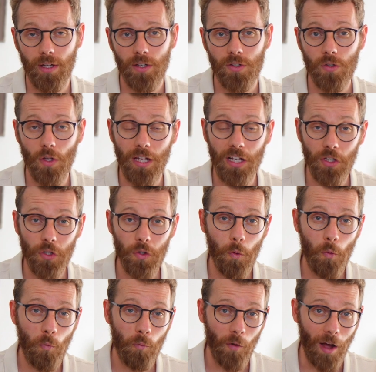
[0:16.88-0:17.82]
so that
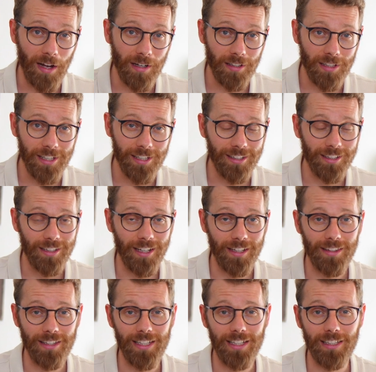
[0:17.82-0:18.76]
you finally
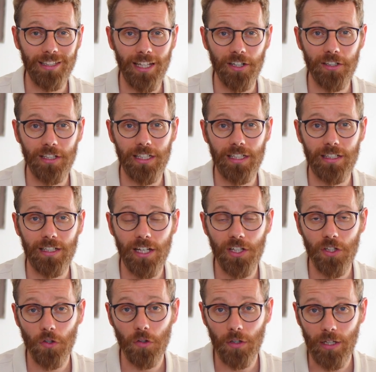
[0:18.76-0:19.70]
get the clarity that
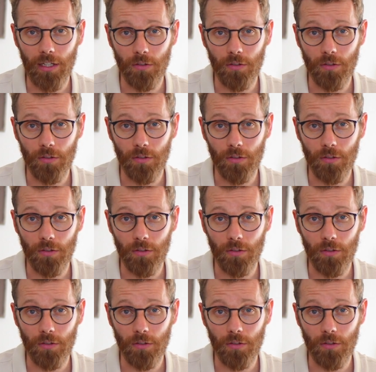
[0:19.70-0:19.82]
you're looking